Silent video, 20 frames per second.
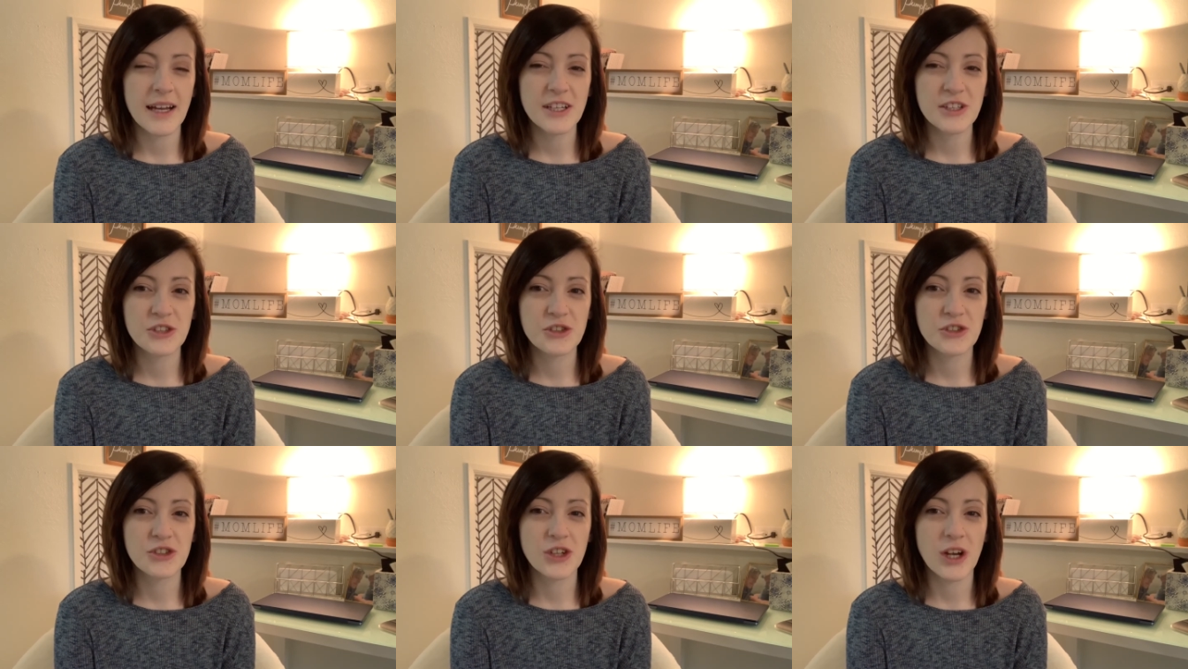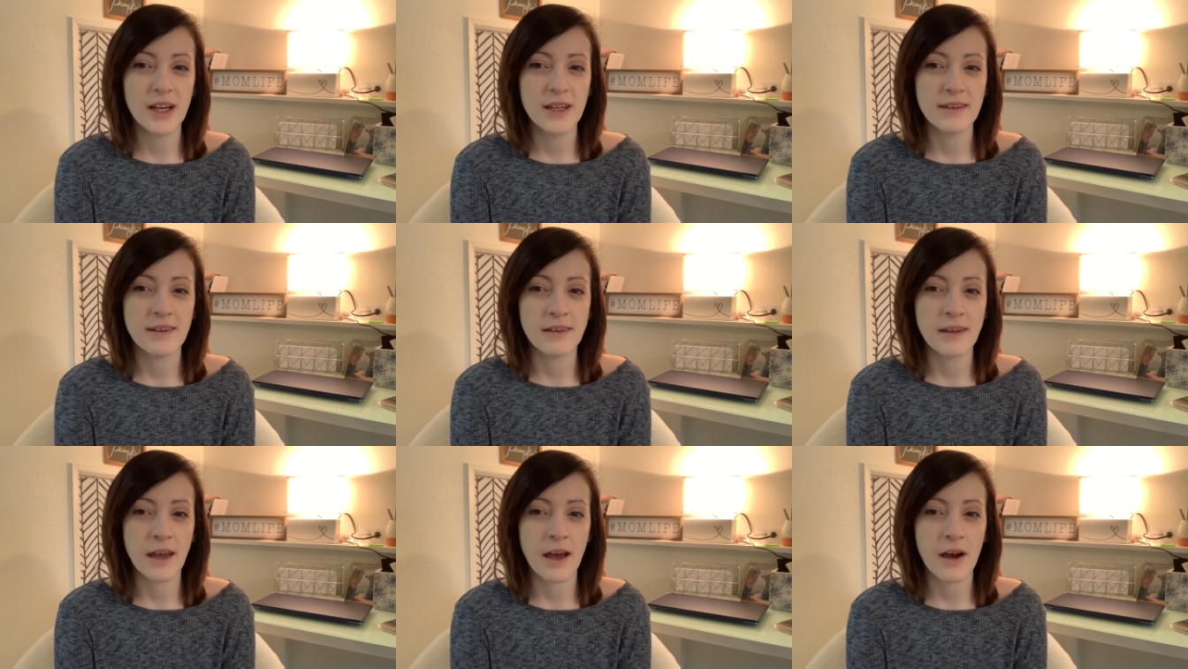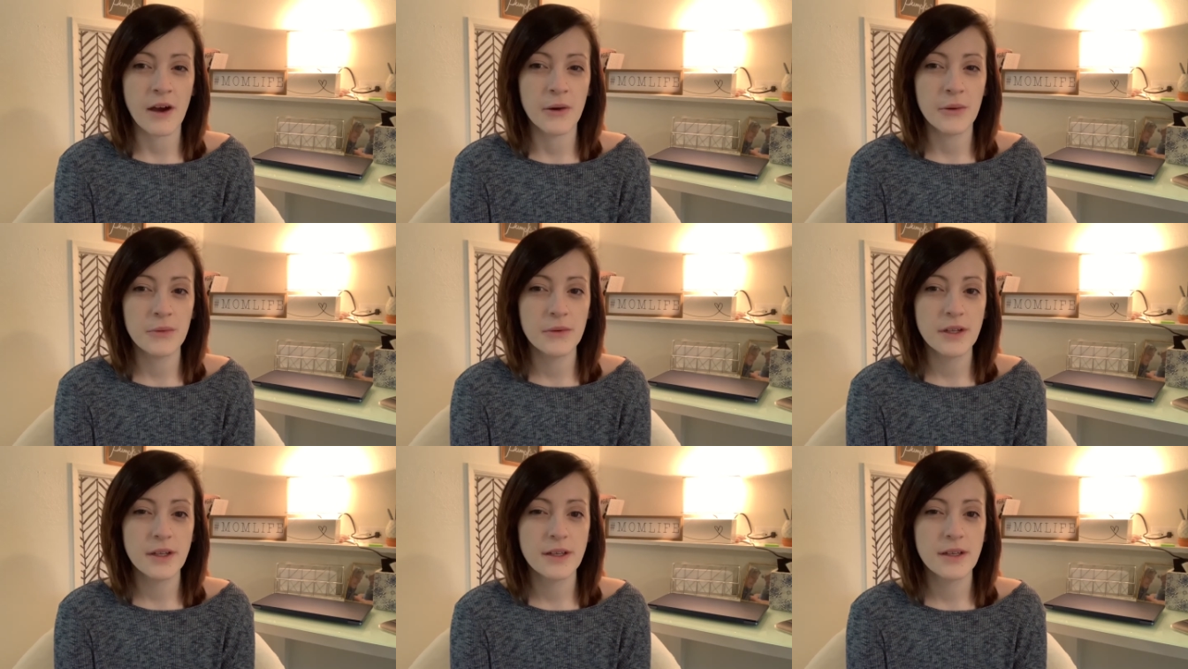of shut
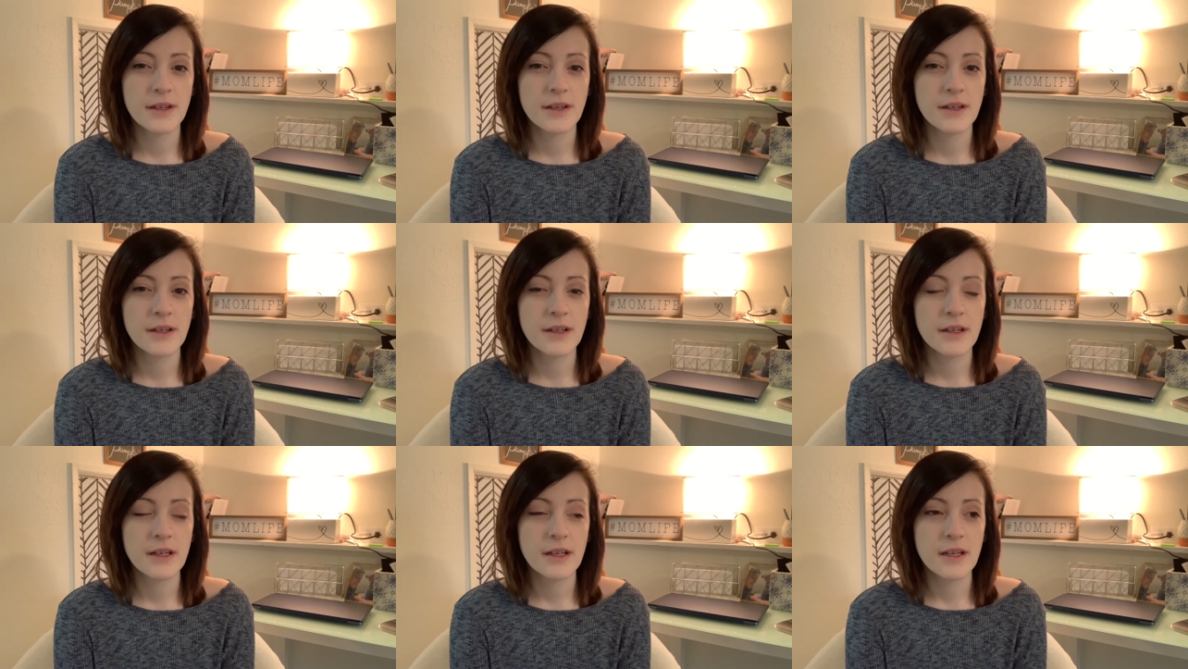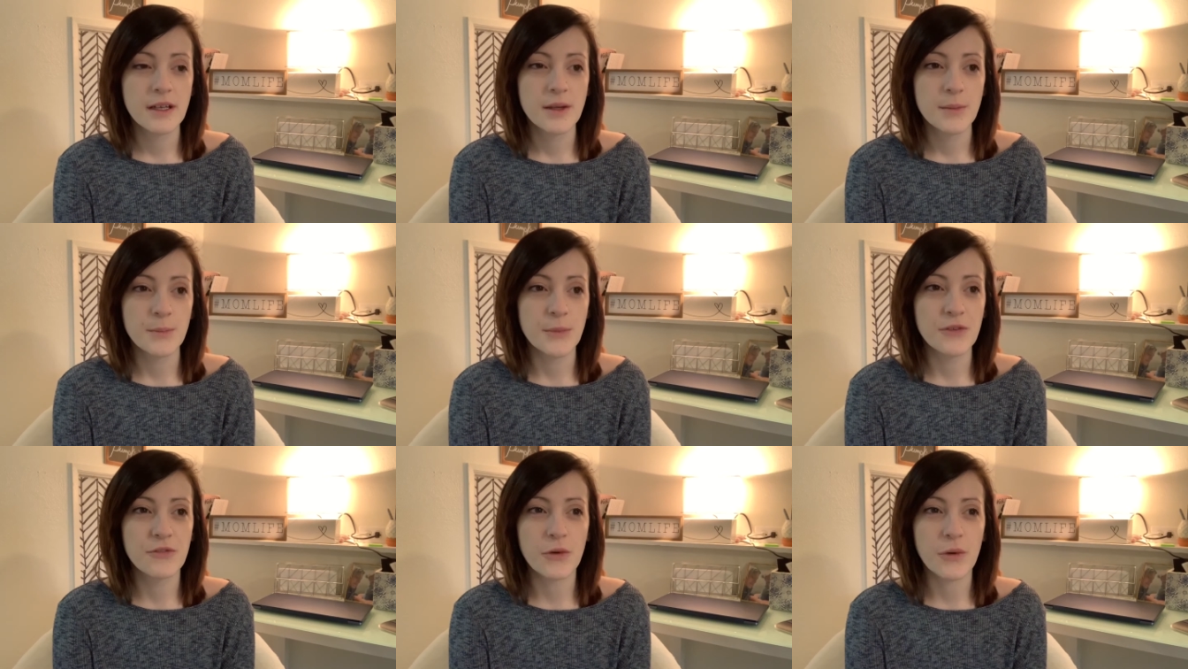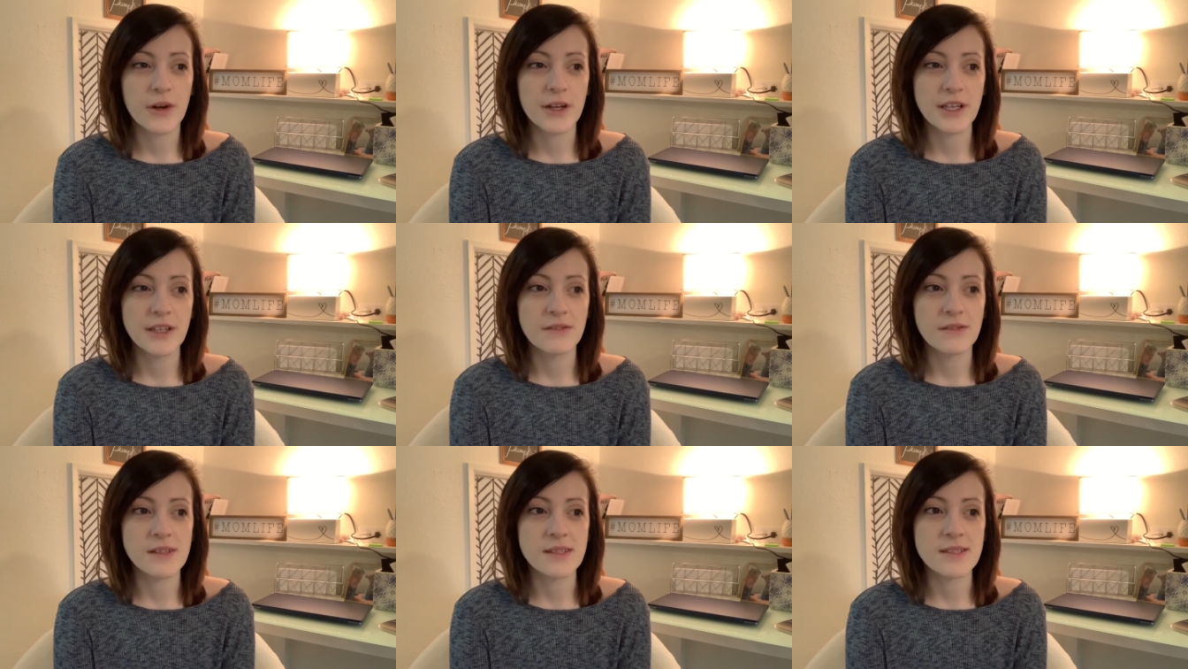down before he
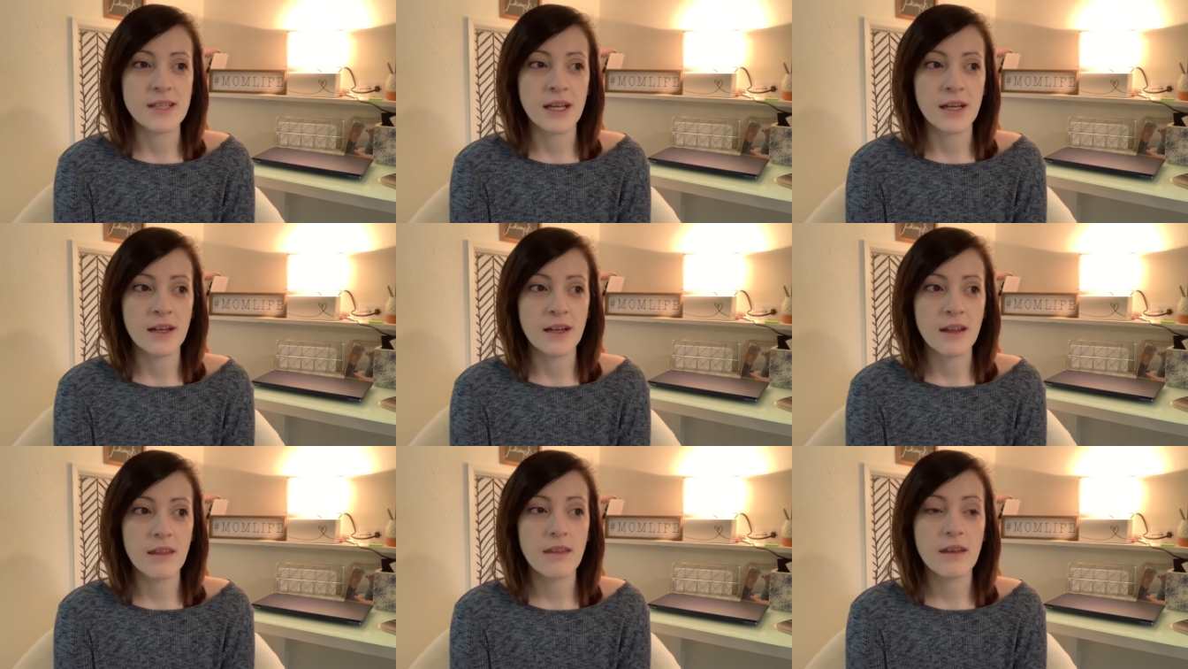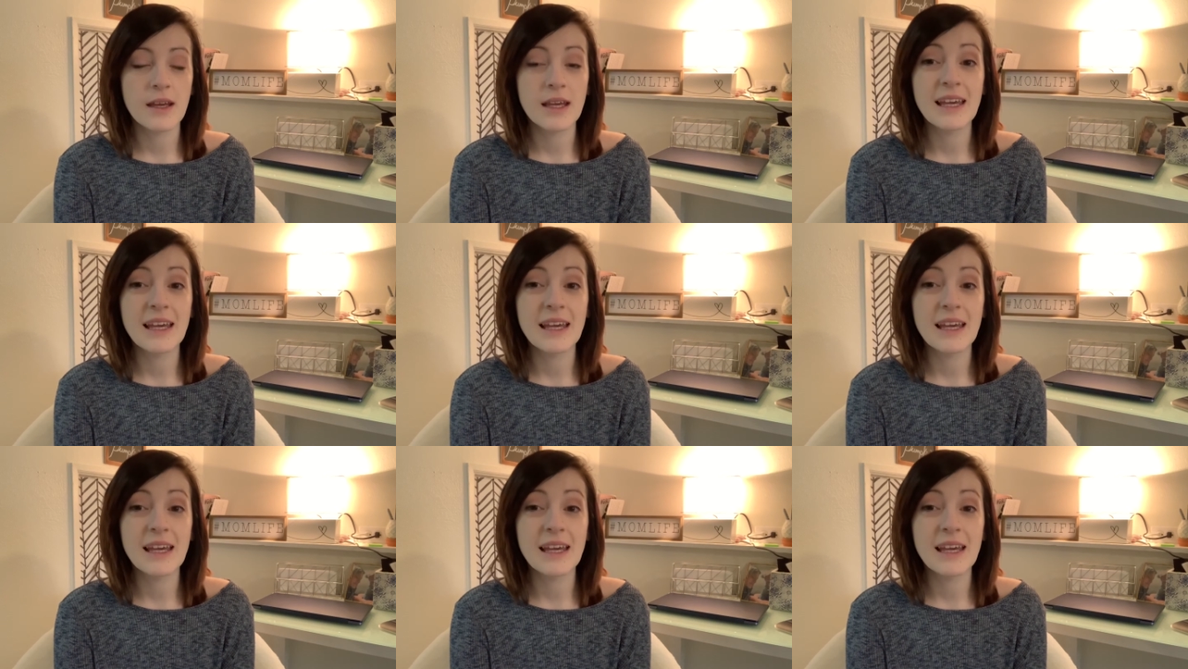even said anything.